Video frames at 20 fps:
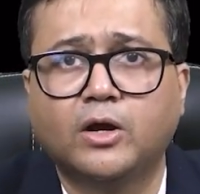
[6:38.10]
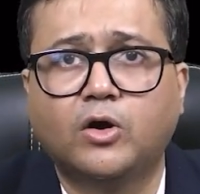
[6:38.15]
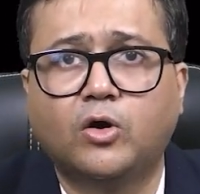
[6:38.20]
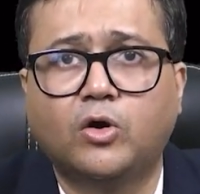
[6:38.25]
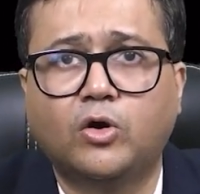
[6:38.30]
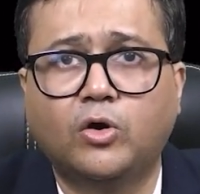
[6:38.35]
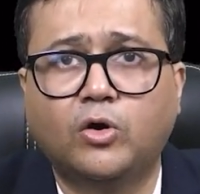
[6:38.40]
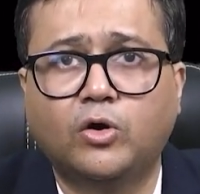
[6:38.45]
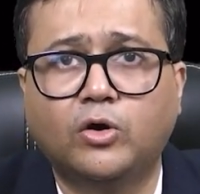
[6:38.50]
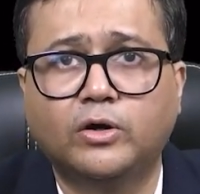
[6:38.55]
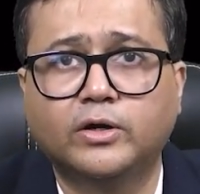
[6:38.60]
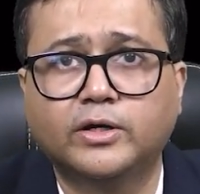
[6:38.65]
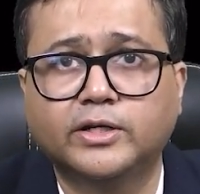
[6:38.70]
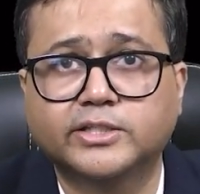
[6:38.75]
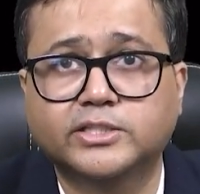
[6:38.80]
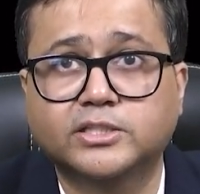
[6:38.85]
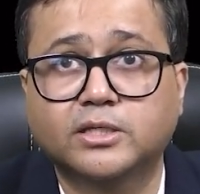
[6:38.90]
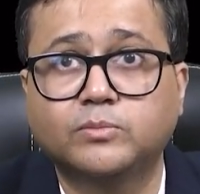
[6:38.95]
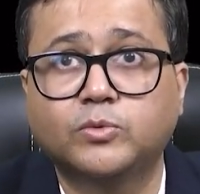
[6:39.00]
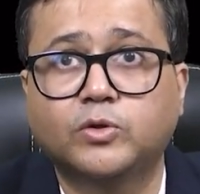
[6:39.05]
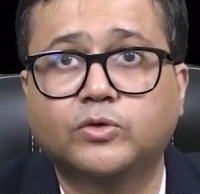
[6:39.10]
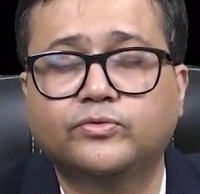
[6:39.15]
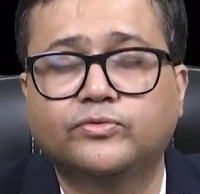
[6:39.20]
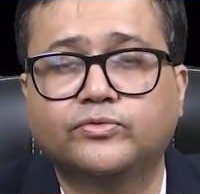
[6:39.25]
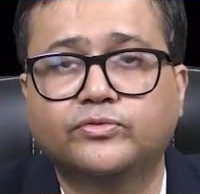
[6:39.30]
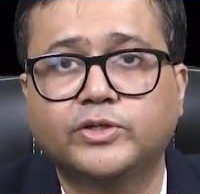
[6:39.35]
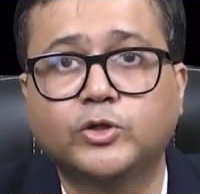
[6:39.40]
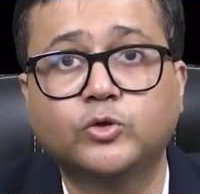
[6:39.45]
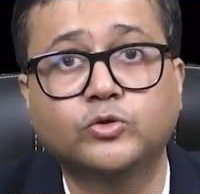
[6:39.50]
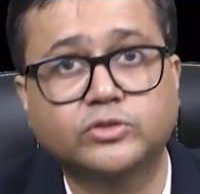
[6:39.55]
or some of,
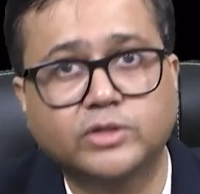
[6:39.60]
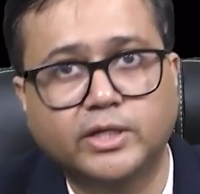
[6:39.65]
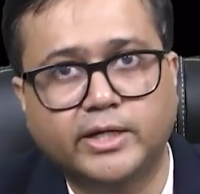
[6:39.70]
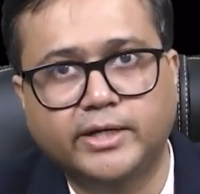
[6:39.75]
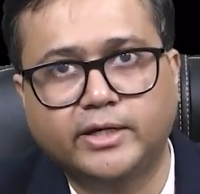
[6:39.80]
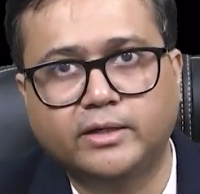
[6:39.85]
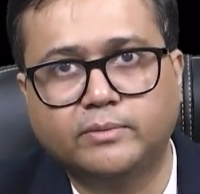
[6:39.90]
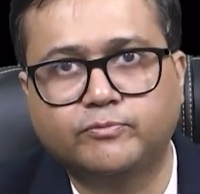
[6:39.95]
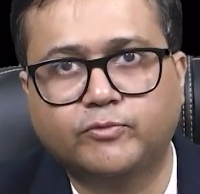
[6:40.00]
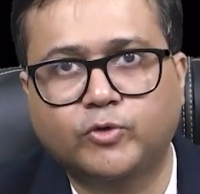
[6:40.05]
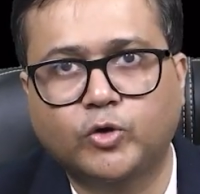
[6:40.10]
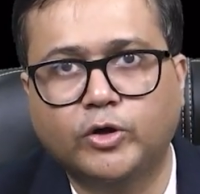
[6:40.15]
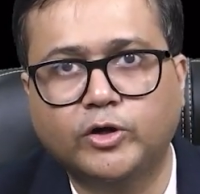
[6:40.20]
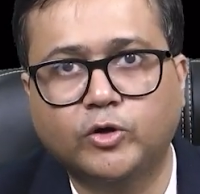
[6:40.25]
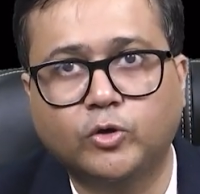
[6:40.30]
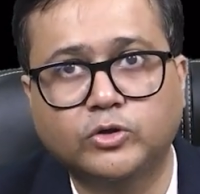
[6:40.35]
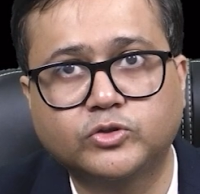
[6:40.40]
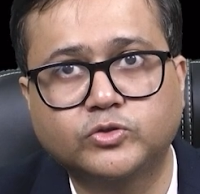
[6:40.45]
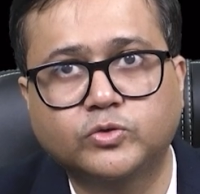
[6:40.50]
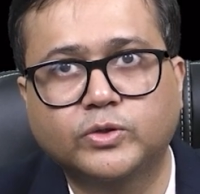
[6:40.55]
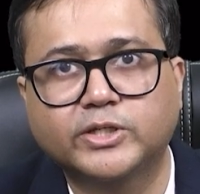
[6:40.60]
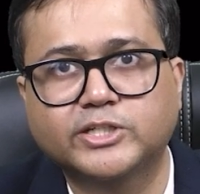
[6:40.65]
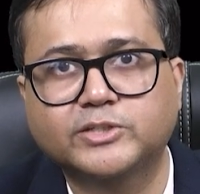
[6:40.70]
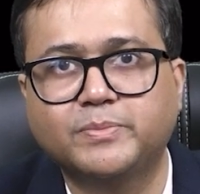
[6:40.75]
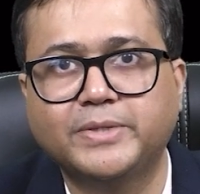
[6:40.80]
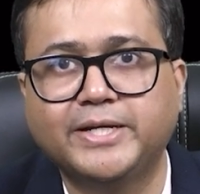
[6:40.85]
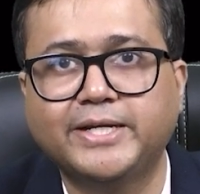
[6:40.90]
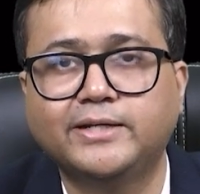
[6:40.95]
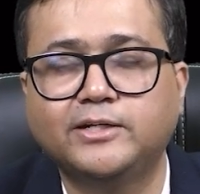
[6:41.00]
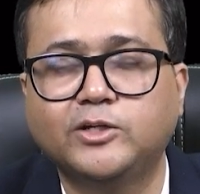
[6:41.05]
you know, Freud also
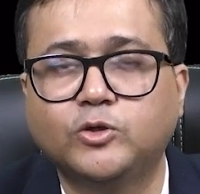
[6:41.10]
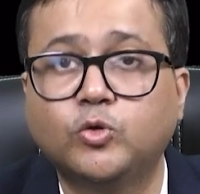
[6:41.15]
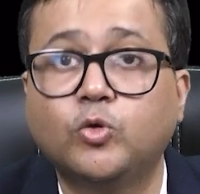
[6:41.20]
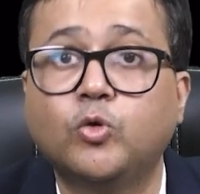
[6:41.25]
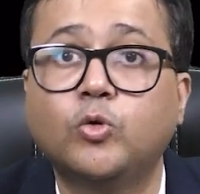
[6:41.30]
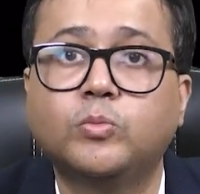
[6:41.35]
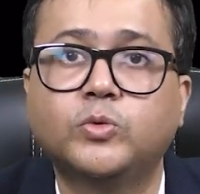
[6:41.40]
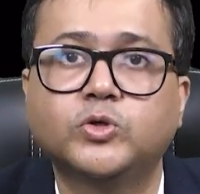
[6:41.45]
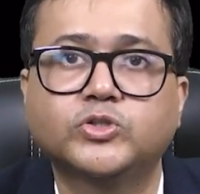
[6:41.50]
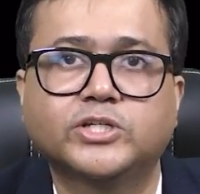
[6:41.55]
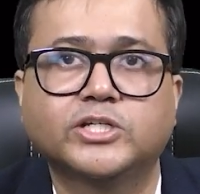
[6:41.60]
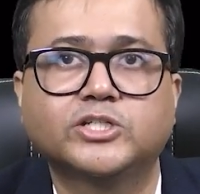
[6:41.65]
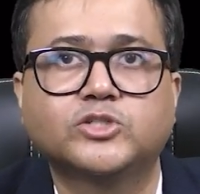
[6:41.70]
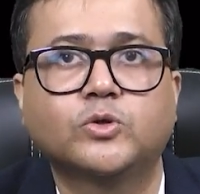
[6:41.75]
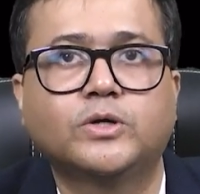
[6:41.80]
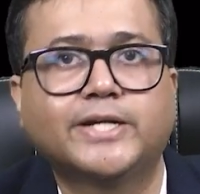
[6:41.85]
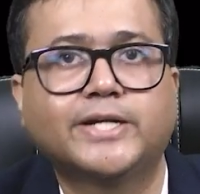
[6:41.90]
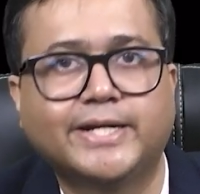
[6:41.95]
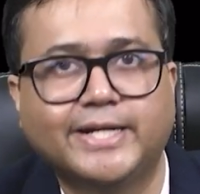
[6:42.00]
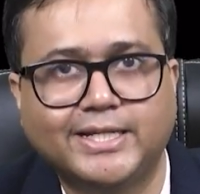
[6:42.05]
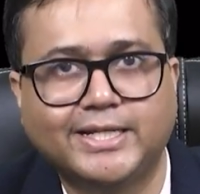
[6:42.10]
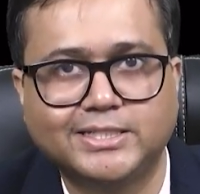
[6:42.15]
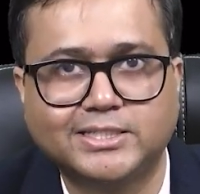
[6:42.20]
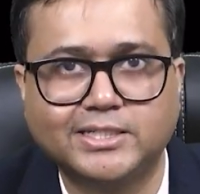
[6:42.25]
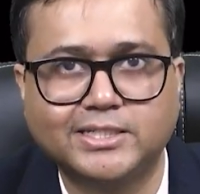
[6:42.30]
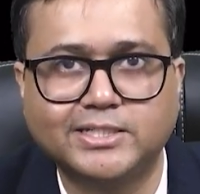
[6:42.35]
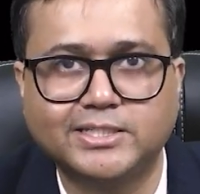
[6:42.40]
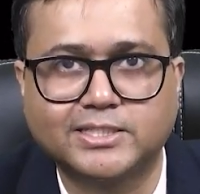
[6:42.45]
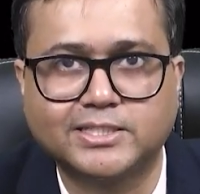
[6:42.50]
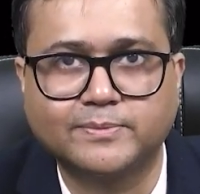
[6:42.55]
explained, you know, homosexual
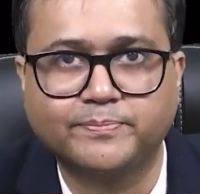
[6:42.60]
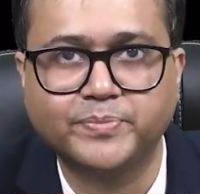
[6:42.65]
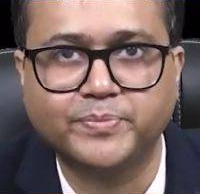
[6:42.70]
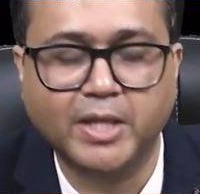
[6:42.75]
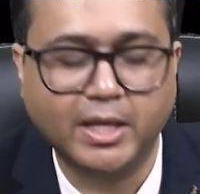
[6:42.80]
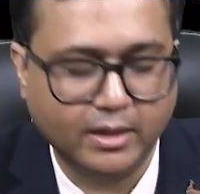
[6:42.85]
tendencies.